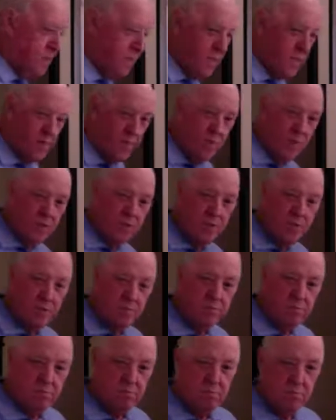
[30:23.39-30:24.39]
that a
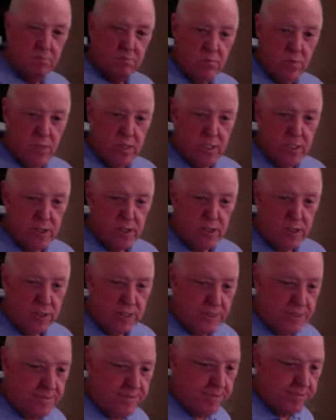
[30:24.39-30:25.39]
person really
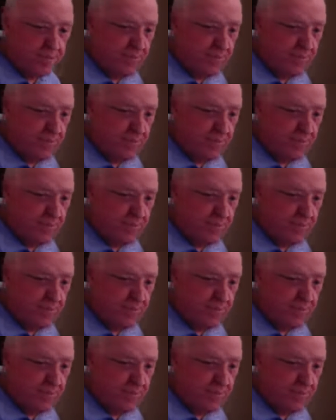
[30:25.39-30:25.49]
enjoys.